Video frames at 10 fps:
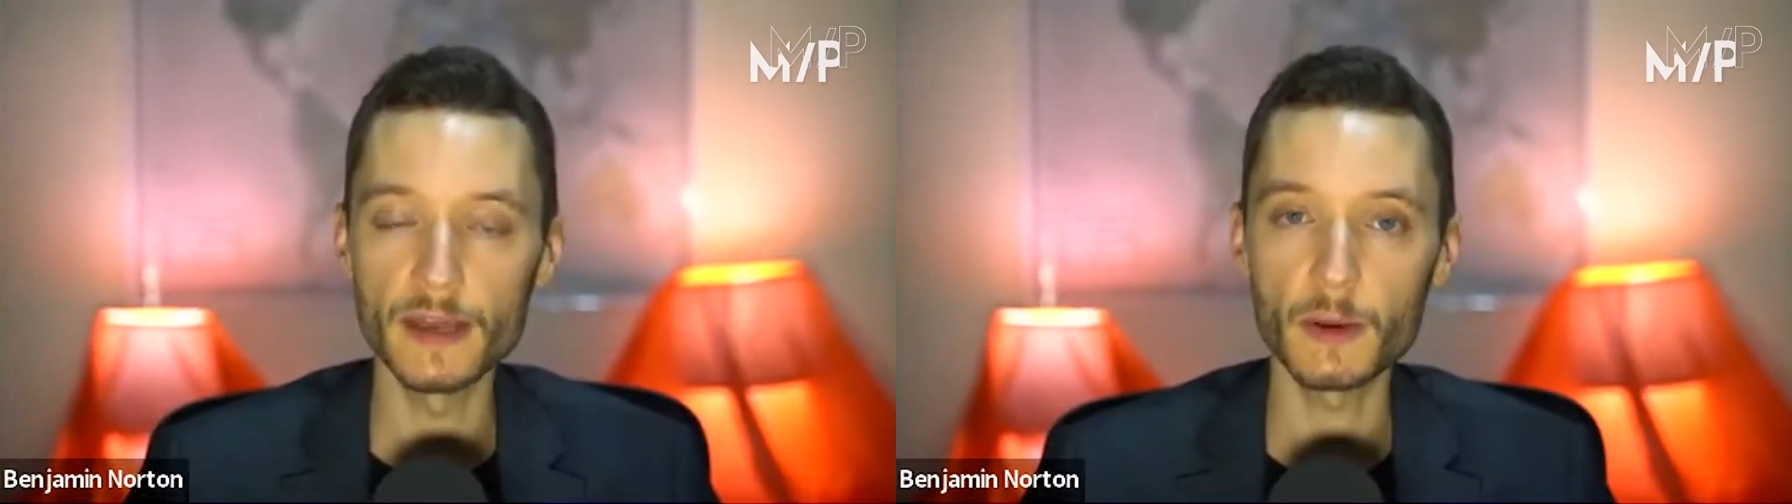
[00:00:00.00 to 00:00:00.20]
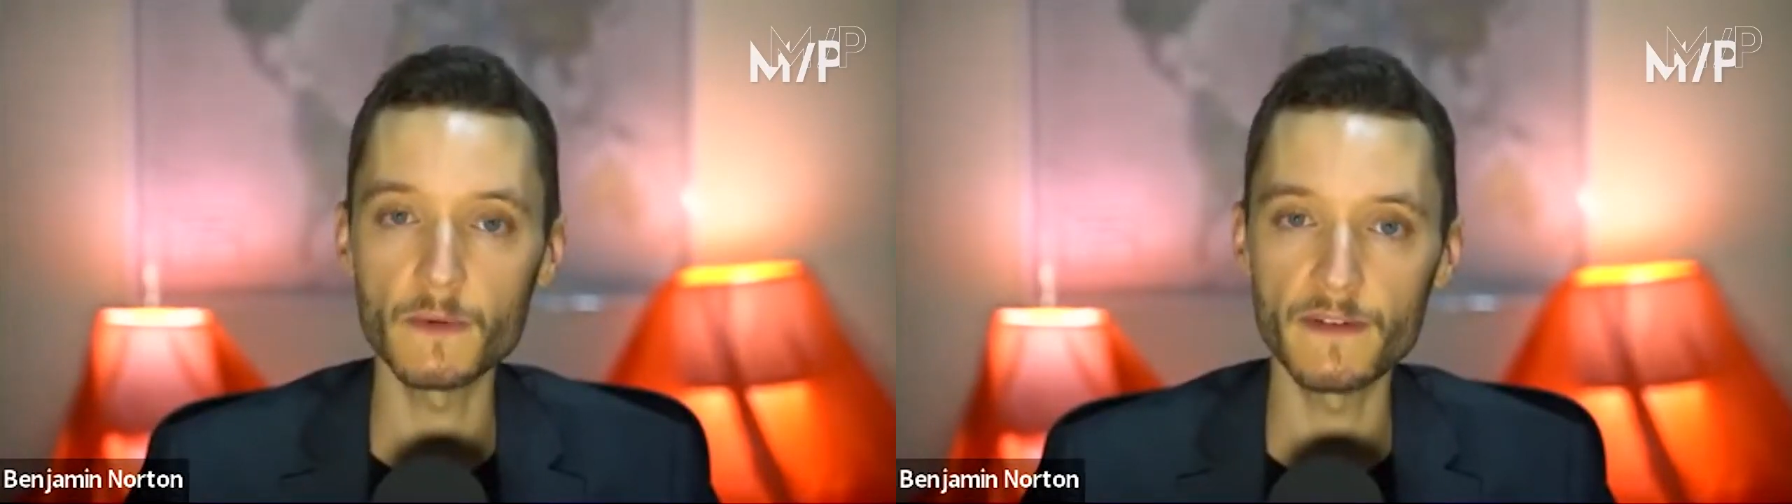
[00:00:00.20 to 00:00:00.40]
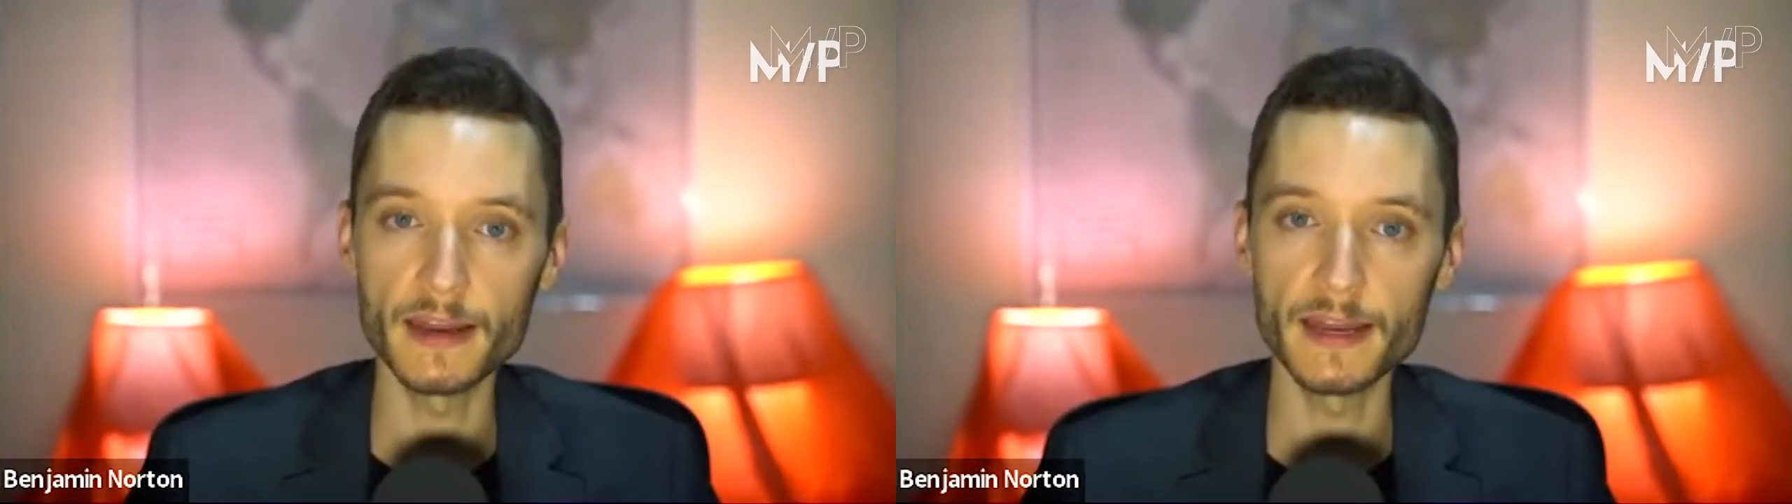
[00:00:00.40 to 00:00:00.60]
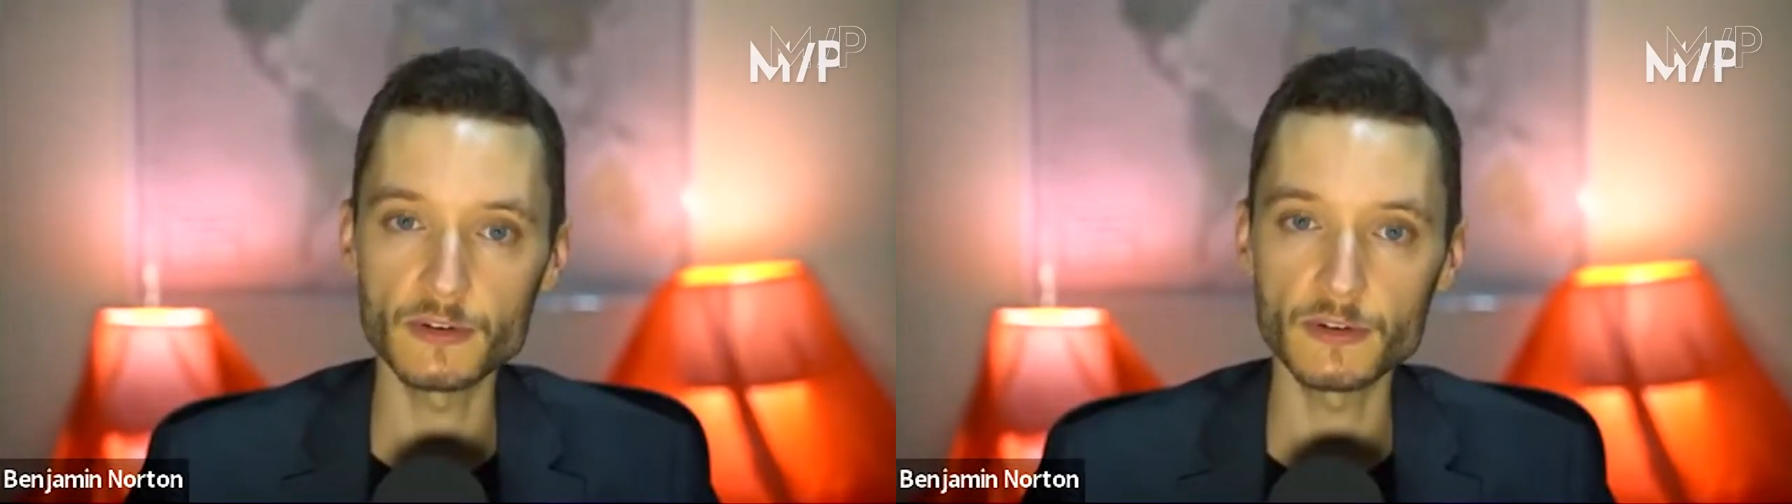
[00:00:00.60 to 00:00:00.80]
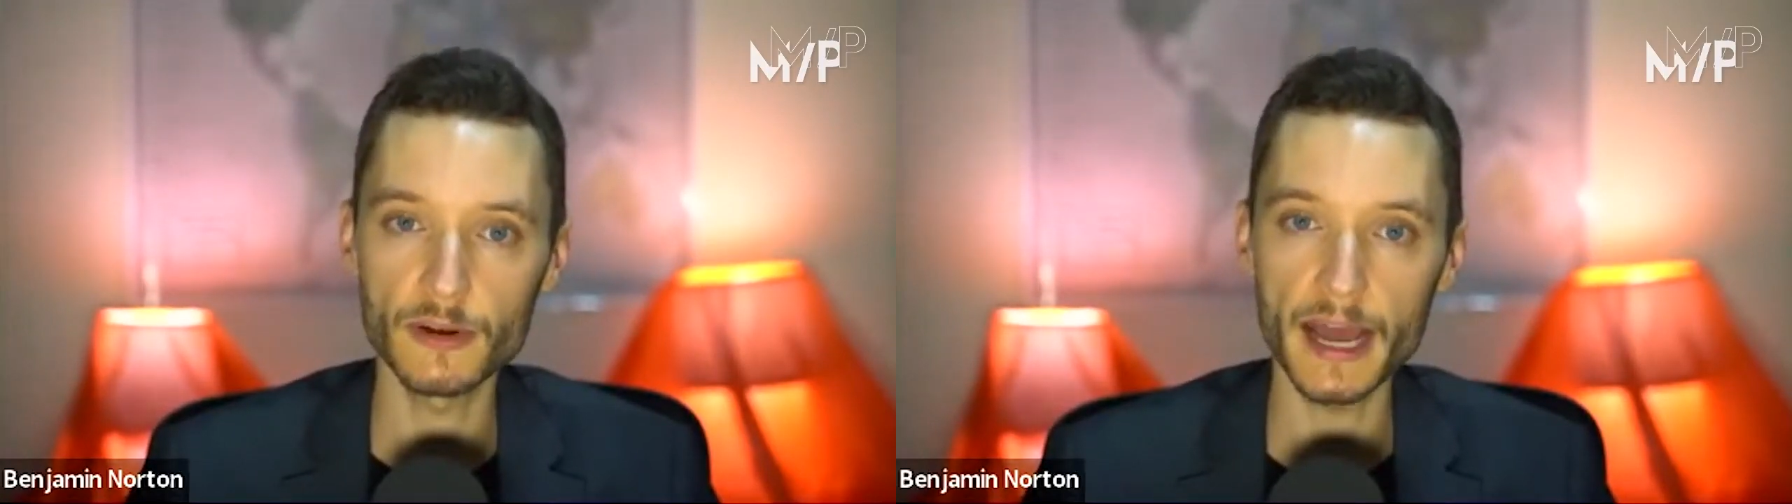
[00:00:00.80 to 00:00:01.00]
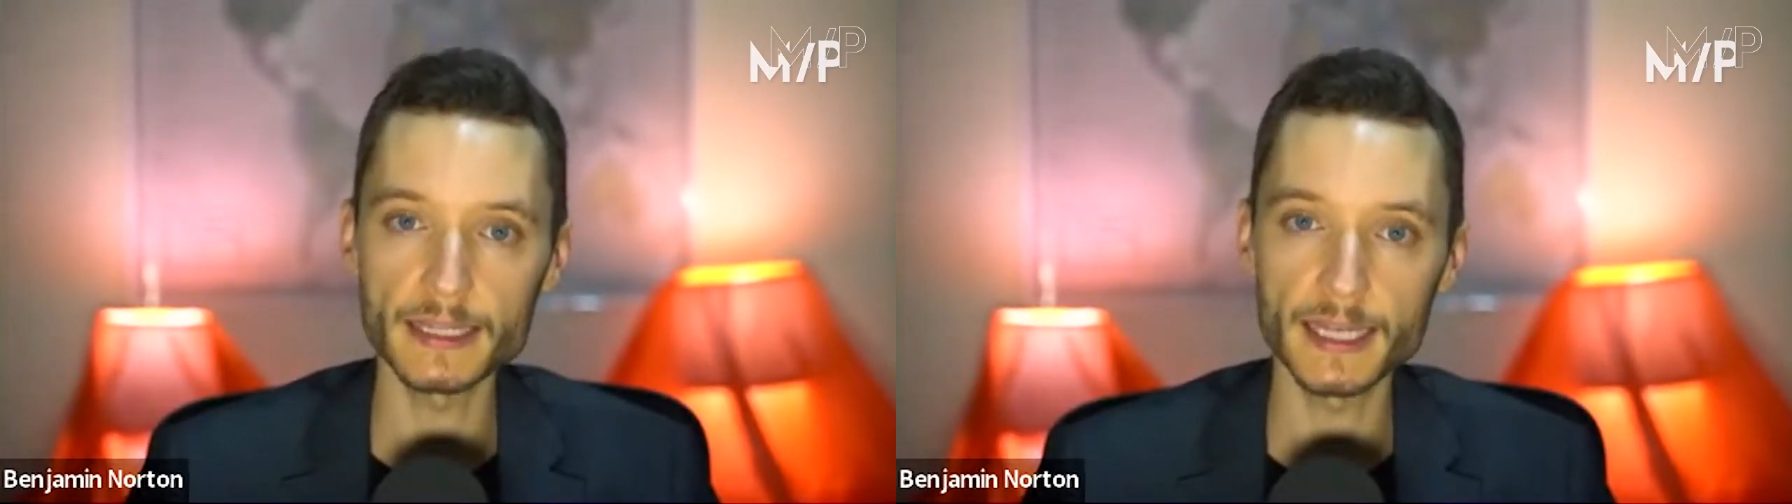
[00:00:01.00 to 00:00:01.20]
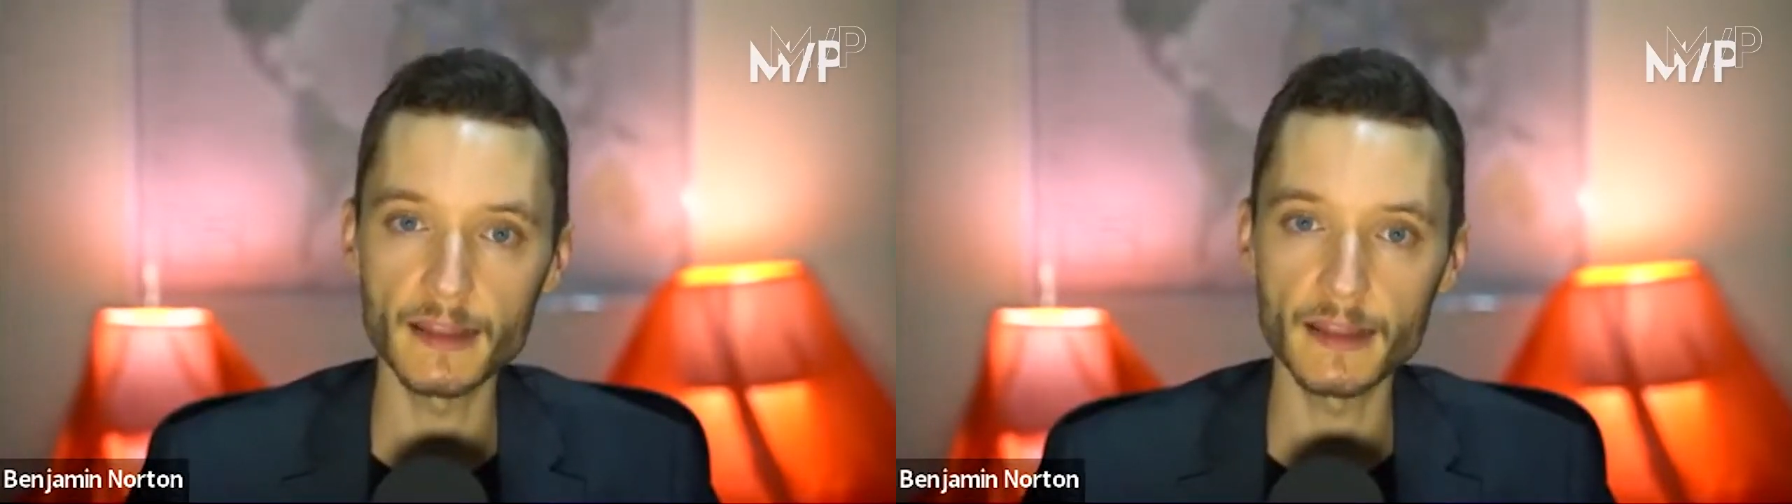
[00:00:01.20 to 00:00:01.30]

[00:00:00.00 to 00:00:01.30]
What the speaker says: liquefied natural gas,